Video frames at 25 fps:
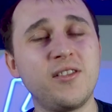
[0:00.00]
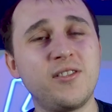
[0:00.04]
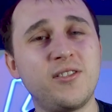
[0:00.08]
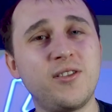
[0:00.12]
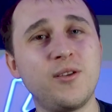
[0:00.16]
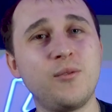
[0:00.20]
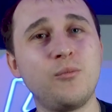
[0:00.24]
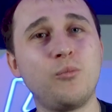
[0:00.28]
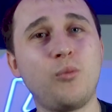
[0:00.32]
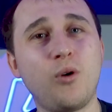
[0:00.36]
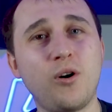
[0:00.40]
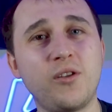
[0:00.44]

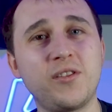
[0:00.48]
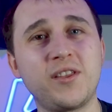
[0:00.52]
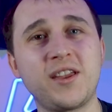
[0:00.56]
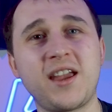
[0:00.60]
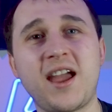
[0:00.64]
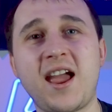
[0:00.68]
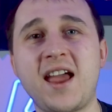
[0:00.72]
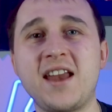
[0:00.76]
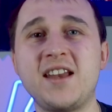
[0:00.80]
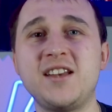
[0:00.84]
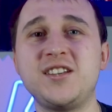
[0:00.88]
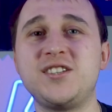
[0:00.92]
than what
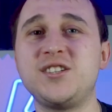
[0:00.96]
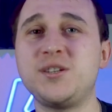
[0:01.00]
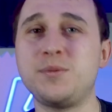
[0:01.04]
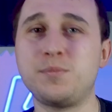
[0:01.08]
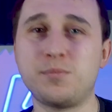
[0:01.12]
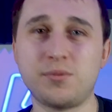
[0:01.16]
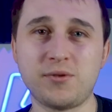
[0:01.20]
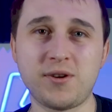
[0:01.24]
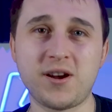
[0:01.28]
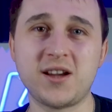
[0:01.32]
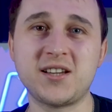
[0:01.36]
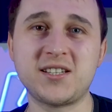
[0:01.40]
the energy
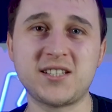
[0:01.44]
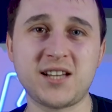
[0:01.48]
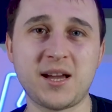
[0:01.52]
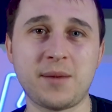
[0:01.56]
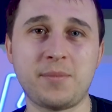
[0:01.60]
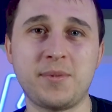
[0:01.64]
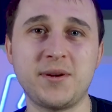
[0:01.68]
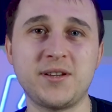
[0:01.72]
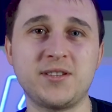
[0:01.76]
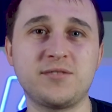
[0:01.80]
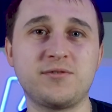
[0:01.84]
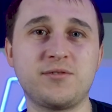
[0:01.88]
price
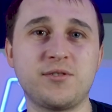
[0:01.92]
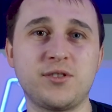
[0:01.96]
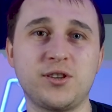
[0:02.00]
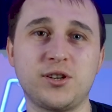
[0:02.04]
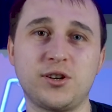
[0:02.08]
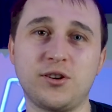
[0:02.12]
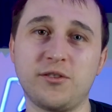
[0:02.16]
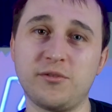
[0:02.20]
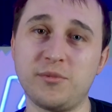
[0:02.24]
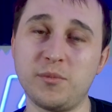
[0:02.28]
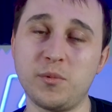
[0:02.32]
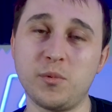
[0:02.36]
cap is from the
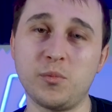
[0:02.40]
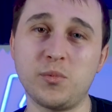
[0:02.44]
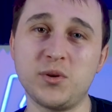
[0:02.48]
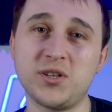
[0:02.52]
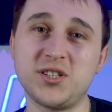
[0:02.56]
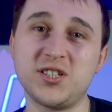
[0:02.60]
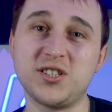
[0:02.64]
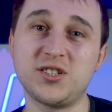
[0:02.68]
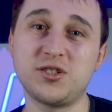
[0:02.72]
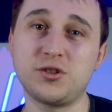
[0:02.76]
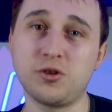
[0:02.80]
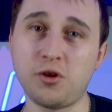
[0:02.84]
government,
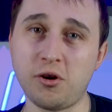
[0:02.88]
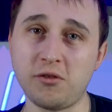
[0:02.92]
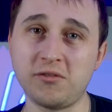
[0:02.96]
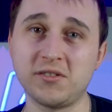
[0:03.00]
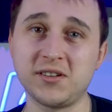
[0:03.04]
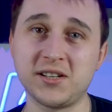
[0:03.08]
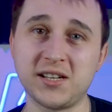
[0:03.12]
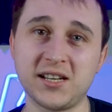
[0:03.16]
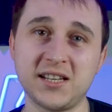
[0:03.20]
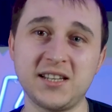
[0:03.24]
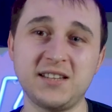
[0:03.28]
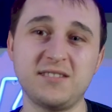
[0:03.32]
which is
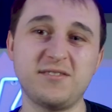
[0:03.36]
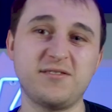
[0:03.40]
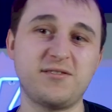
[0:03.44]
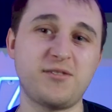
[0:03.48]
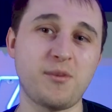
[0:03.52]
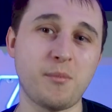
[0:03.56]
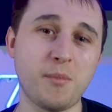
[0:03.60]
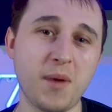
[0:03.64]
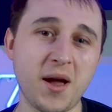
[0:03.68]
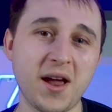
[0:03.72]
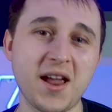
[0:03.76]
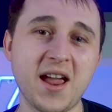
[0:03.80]
currently,
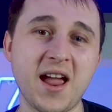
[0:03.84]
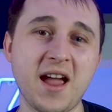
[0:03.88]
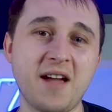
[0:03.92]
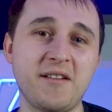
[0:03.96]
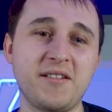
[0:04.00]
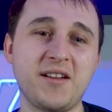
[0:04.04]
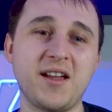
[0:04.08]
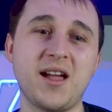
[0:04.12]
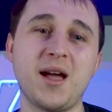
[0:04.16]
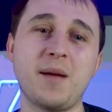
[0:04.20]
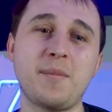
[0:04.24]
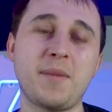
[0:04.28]
for my
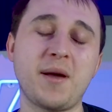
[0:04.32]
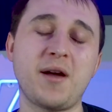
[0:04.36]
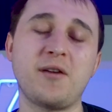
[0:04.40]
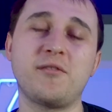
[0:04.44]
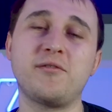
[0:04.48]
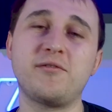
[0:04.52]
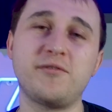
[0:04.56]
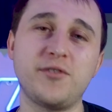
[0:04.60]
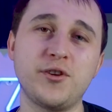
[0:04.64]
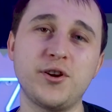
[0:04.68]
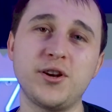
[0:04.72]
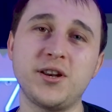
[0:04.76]
area,
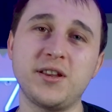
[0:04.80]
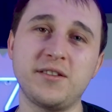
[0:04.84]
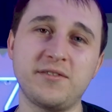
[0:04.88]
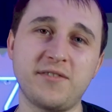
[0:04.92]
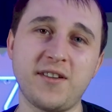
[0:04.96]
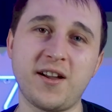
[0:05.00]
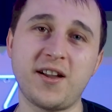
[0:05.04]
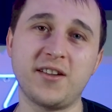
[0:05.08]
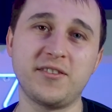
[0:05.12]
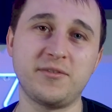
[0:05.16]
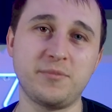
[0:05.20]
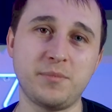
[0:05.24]
about
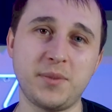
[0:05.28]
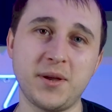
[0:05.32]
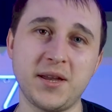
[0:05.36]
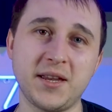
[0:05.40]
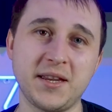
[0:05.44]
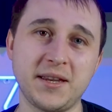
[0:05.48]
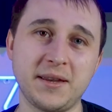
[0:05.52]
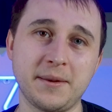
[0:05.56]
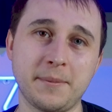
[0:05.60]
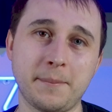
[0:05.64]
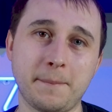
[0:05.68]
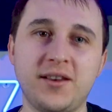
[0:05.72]

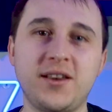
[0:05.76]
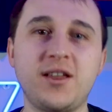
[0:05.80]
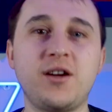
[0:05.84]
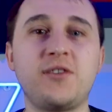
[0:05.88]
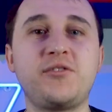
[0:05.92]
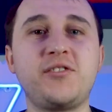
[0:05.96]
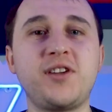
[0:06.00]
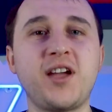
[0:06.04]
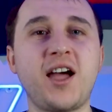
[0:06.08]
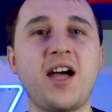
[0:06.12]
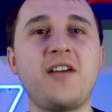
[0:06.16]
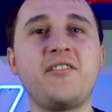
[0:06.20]
35p. Now,
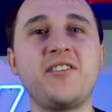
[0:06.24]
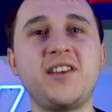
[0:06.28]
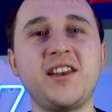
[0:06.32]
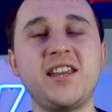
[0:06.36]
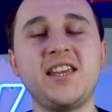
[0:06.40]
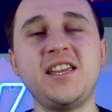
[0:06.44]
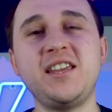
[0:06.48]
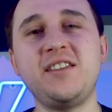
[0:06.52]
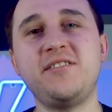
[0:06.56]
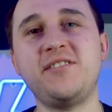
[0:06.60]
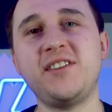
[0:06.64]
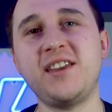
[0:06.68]
if you have an
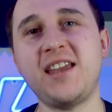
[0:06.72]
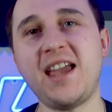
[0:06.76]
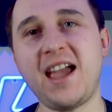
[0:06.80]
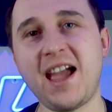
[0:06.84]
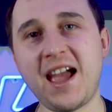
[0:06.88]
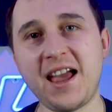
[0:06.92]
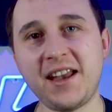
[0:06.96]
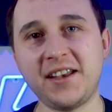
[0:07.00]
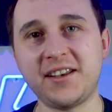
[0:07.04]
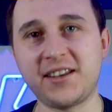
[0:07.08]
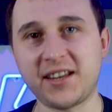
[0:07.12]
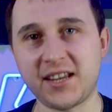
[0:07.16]
EV
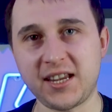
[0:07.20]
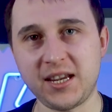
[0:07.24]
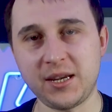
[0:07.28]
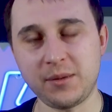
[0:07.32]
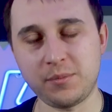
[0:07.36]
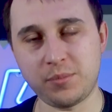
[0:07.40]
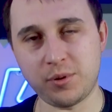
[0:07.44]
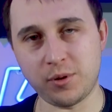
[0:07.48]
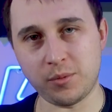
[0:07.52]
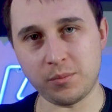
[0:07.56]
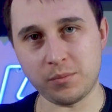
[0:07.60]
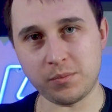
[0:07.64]
and a
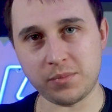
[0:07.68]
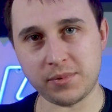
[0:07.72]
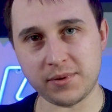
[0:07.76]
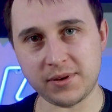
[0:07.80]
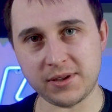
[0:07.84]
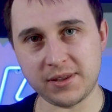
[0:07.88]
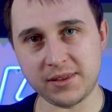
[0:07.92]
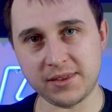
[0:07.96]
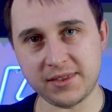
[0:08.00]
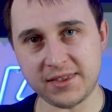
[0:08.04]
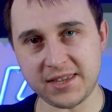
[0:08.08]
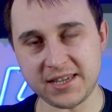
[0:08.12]
heat pump,
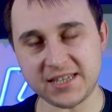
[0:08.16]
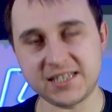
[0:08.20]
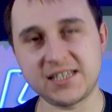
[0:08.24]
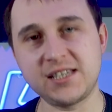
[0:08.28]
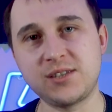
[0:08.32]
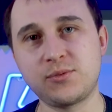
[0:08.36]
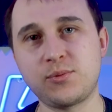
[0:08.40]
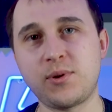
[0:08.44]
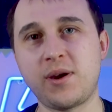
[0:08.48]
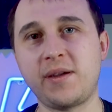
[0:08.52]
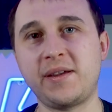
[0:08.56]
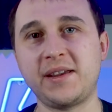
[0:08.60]
this
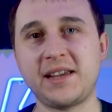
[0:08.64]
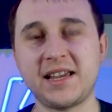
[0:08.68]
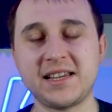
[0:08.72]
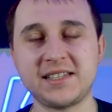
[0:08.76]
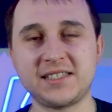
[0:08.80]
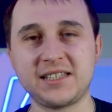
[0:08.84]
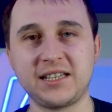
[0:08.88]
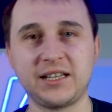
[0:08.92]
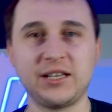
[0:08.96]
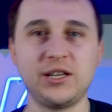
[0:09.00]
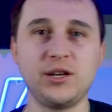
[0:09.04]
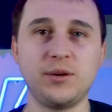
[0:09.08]
is where it
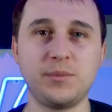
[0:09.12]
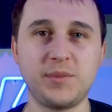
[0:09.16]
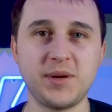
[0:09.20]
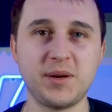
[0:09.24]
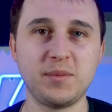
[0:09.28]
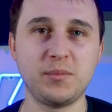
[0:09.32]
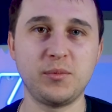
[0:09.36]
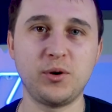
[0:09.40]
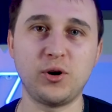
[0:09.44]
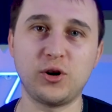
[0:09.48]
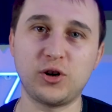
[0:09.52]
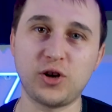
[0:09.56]
gets a little
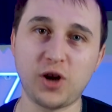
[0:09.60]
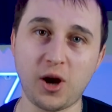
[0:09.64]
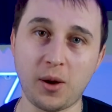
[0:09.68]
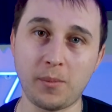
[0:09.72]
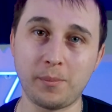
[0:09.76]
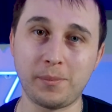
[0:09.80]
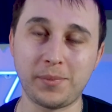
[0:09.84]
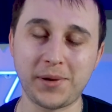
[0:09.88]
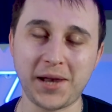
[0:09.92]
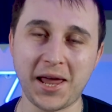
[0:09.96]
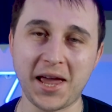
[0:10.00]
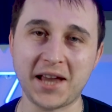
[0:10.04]
bit more
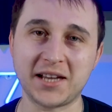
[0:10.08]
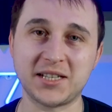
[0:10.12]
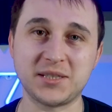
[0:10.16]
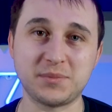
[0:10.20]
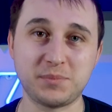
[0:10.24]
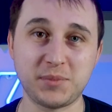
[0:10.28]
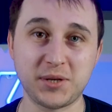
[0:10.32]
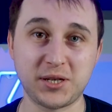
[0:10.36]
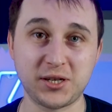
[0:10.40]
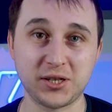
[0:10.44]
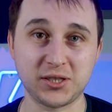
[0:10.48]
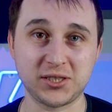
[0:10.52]
complex,
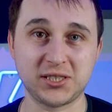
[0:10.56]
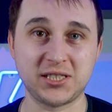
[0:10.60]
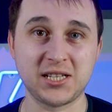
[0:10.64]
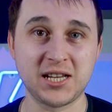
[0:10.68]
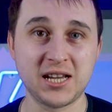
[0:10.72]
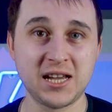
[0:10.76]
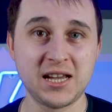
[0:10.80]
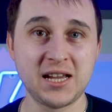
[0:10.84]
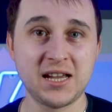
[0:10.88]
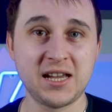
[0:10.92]
because